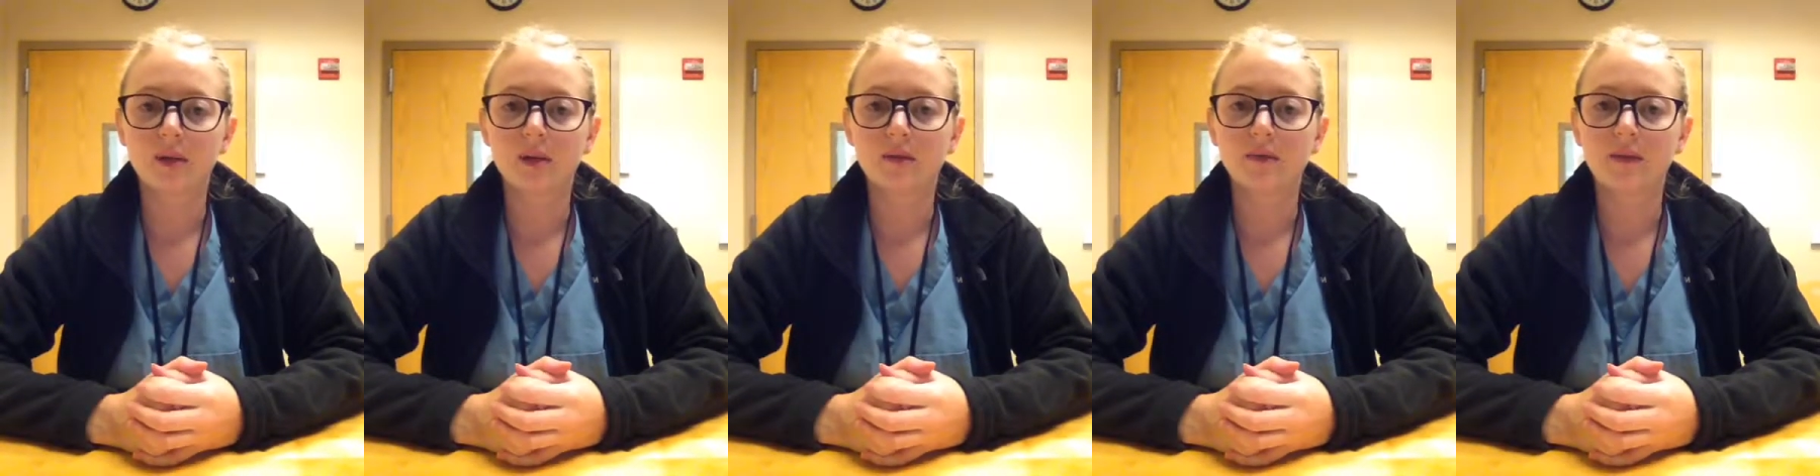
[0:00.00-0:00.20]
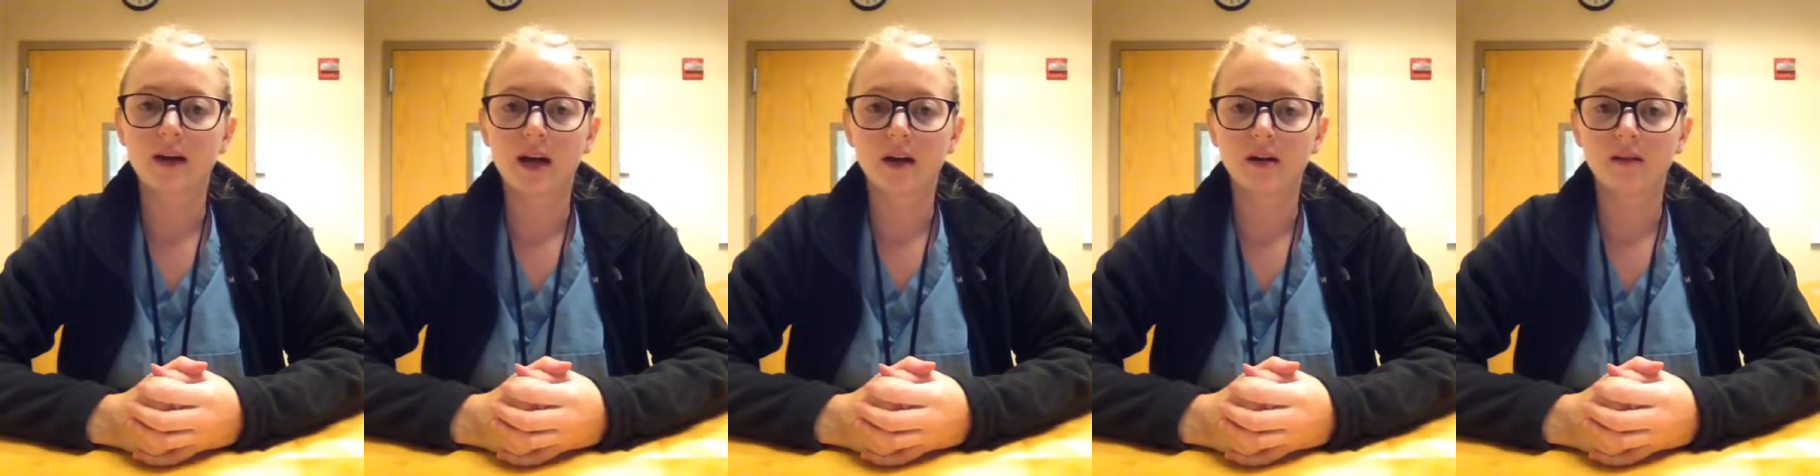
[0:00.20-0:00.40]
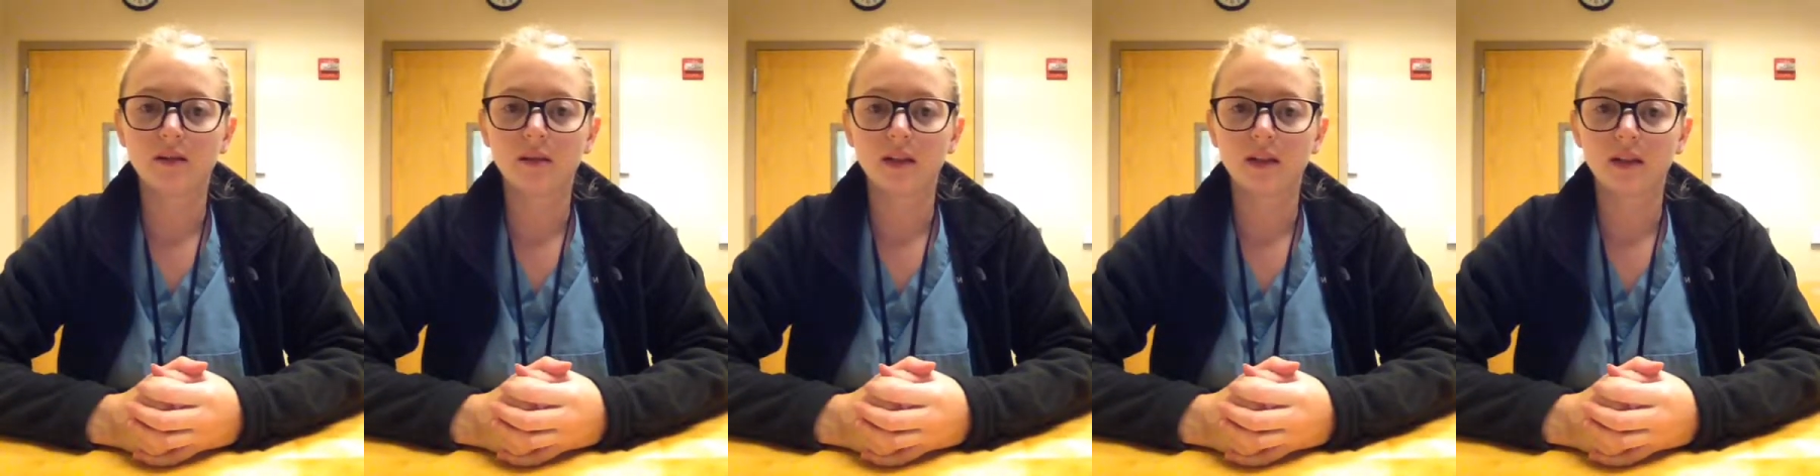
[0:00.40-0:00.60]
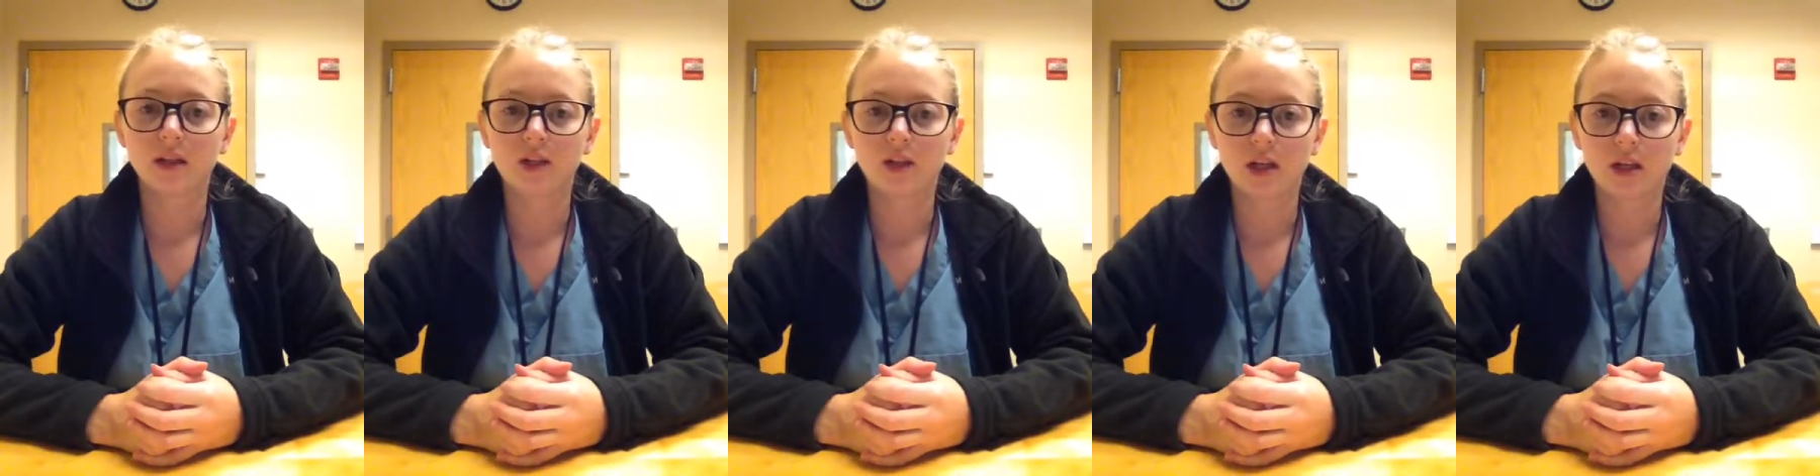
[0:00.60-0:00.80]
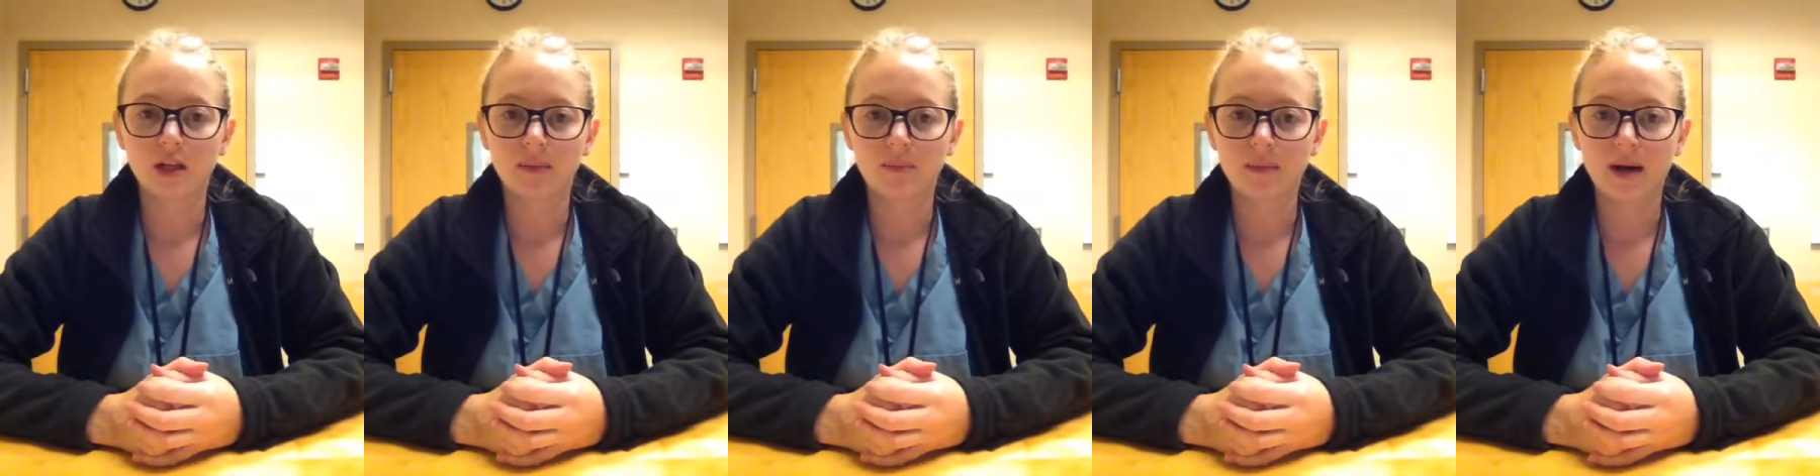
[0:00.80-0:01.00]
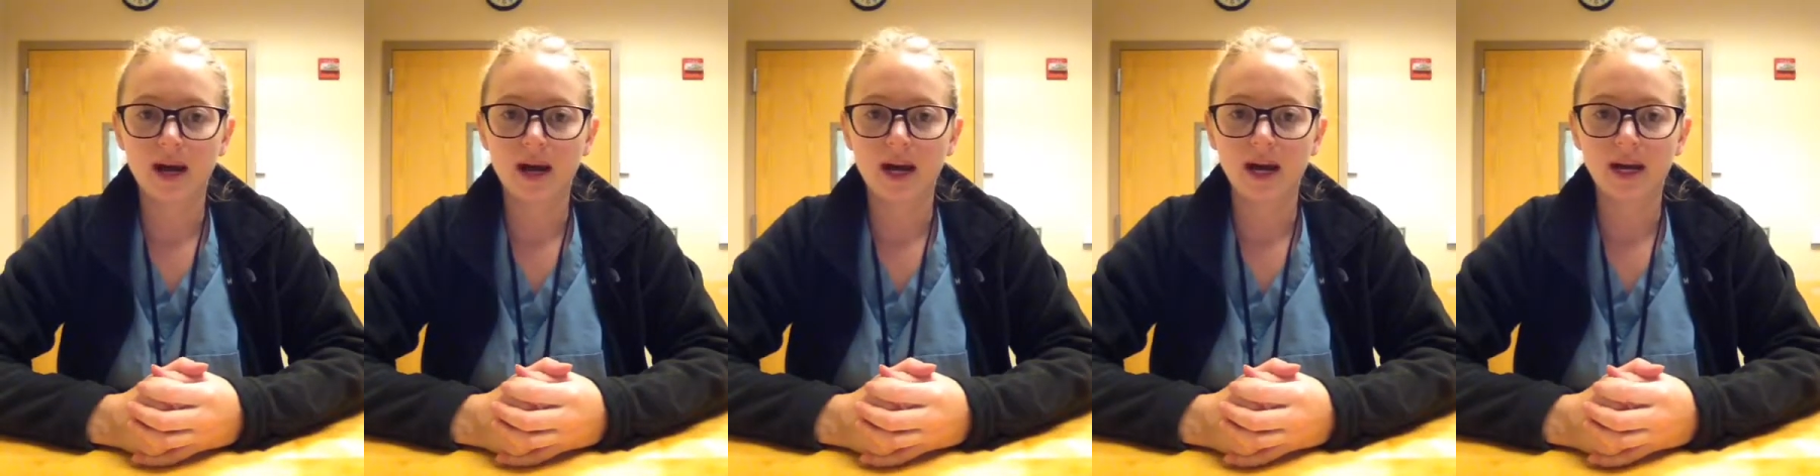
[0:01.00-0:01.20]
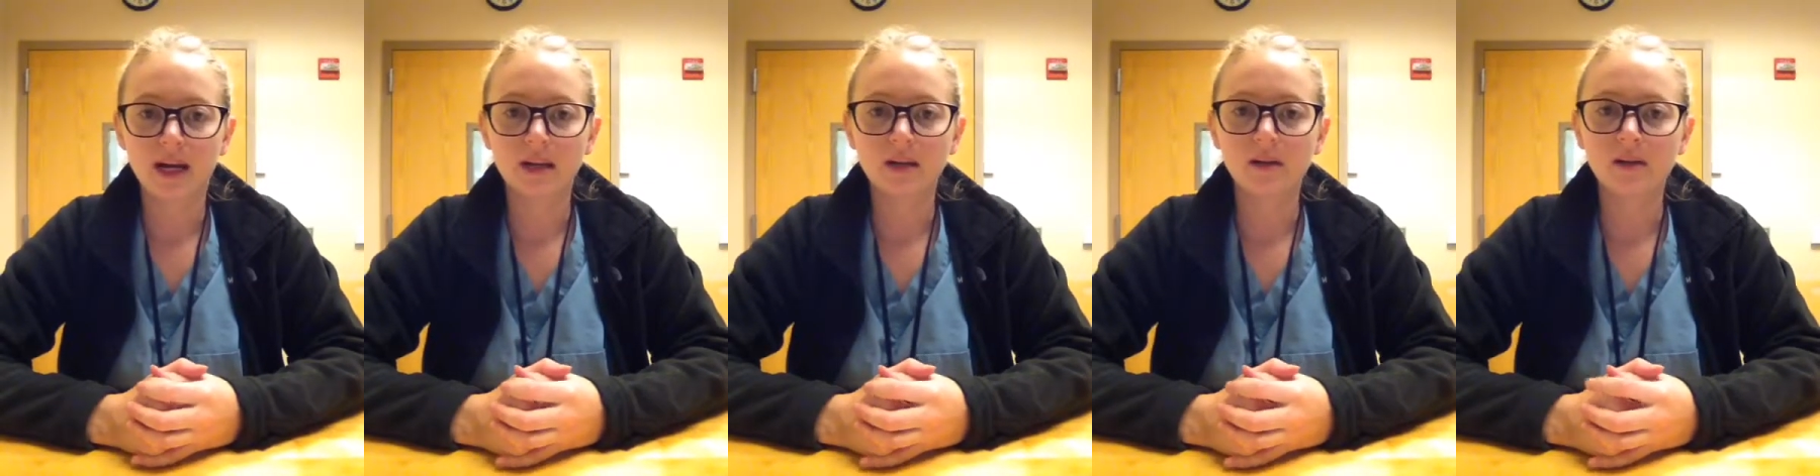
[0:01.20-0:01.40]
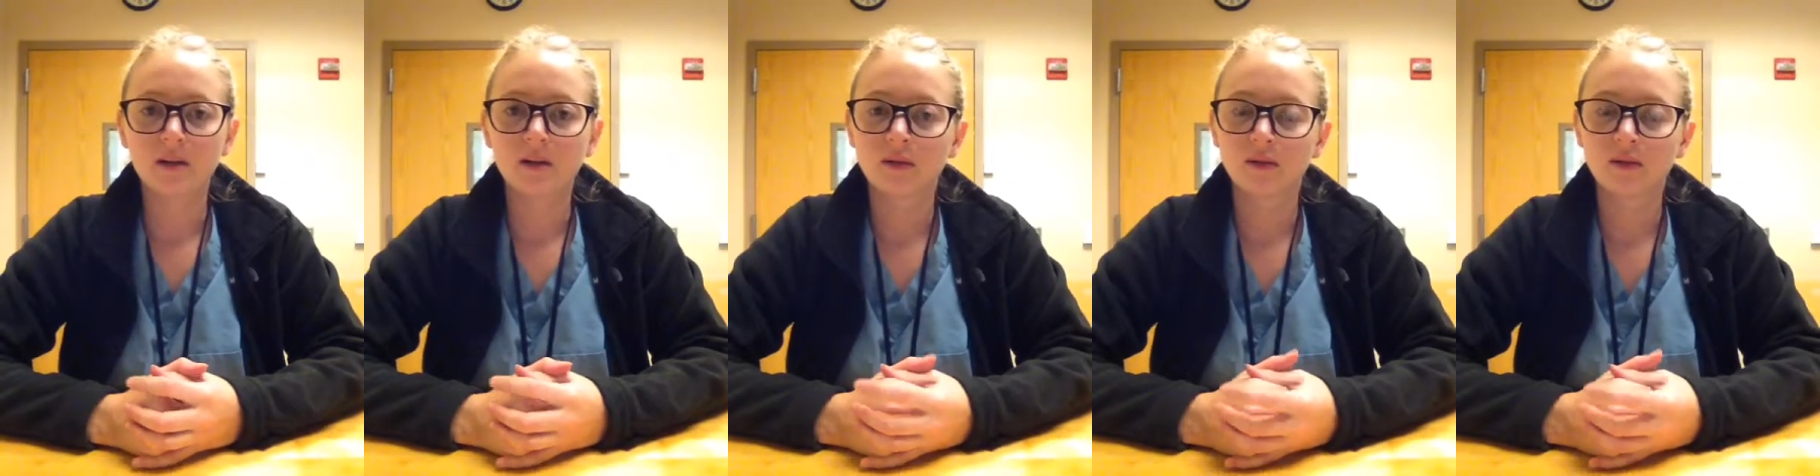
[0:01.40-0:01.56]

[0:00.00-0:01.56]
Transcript: found in the GMI